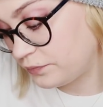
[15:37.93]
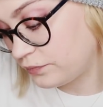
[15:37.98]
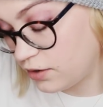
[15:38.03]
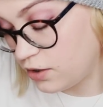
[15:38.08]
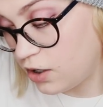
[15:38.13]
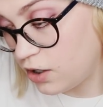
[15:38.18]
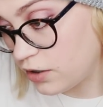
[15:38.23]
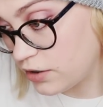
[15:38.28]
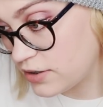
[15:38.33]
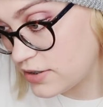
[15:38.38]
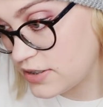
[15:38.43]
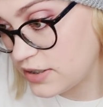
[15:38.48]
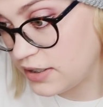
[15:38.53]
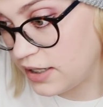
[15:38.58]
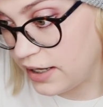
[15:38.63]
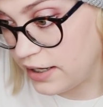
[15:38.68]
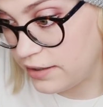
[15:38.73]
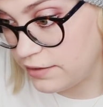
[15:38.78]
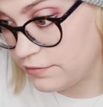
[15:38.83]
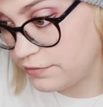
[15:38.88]
Connor's
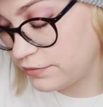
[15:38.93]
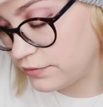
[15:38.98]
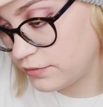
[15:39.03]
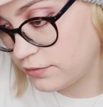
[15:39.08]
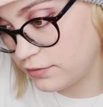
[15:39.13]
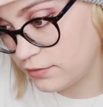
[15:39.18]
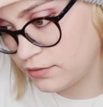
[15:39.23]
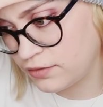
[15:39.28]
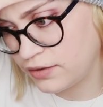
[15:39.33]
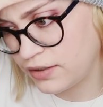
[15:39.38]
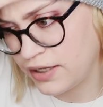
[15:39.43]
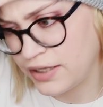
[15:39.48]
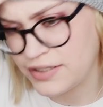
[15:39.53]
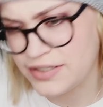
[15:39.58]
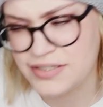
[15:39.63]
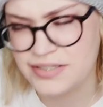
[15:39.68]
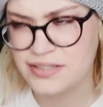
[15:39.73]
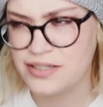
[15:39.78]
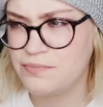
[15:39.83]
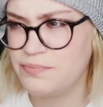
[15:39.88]
alive
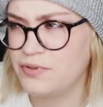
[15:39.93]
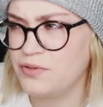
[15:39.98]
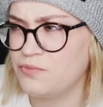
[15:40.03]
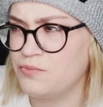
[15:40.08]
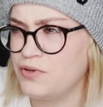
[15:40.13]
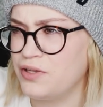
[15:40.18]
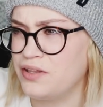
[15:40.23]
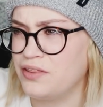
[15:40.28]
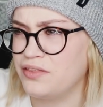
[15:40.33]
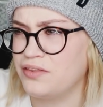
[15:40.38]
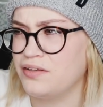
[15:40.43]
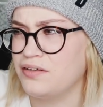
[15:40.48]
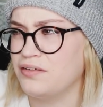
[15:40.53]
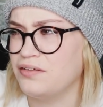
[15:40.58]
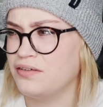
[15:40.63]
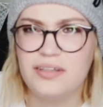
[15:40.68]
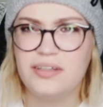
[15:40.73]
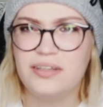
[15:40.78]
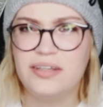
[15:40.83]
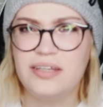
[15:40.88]
and sleeping with
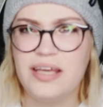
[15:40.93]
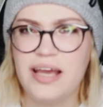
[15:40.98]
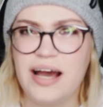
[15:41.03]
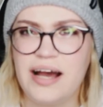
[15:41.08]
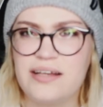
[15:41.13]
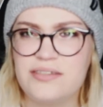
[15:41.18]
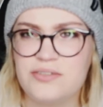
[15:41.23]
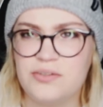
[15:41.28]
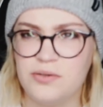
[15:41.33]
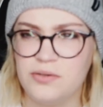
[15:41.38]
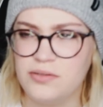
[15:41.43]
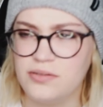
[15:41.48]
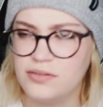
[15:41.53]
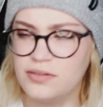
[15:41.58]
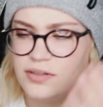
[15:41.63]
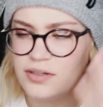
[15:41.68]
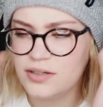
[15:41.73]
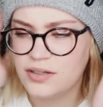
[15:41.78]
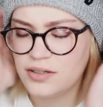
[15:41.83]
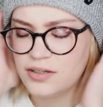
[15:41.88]
the
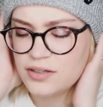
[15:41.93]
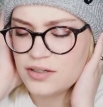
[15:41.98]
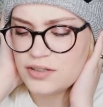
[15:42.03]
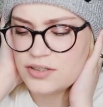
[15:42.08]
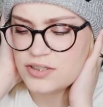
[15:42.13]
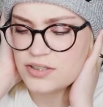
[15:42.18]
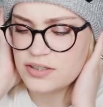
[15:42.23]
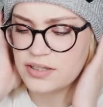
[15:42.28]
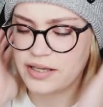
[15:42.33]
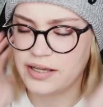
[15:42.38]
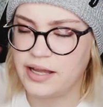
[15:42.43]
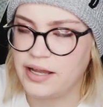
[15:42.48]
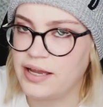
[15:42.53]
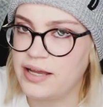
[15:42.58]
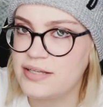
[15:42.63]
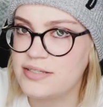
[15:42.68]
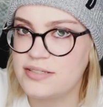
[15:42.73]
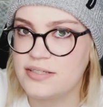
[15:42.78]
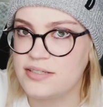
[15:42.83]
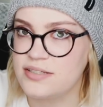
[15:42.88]
asshole to, like, I
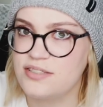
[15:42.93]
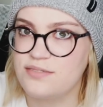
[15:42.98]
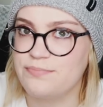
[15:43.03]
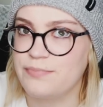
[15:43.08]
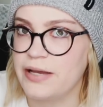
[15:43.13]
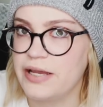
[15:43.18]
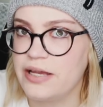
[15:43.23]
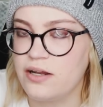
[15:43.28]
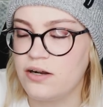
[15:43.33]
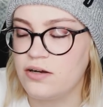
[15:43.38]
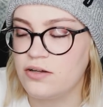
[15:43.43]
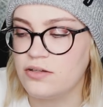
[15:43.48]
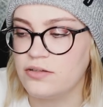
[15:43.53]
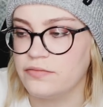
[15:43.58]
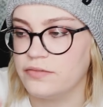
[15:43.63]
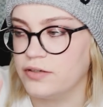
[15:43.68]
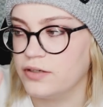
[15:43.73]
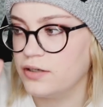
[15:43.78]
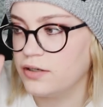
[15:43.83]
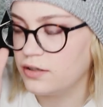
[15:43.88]
guess to spite
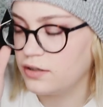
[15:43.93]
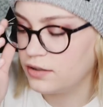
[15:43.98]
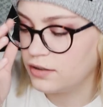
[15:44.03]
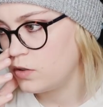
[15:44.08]
Oliver.